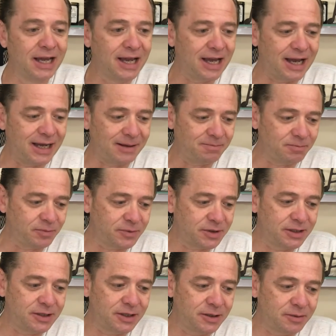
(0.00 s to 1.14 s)

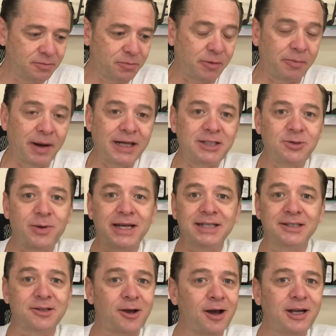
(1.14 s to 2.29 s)
to perpetuate
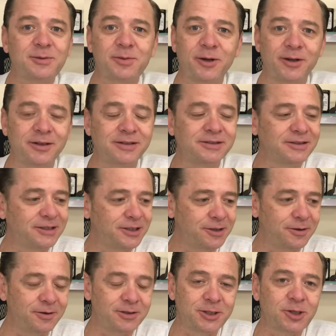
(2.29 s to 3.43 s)
His gospel
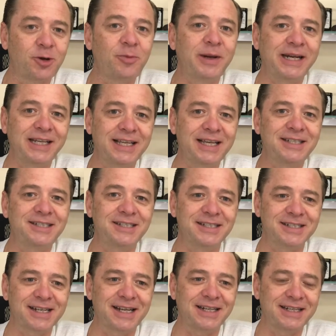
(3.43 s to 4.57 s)
to so many
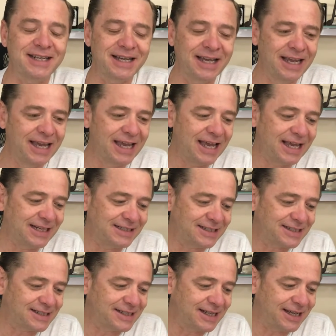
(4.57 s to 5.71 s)
nations, and
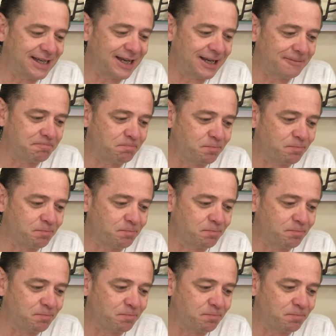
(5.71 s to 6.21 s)
just uh,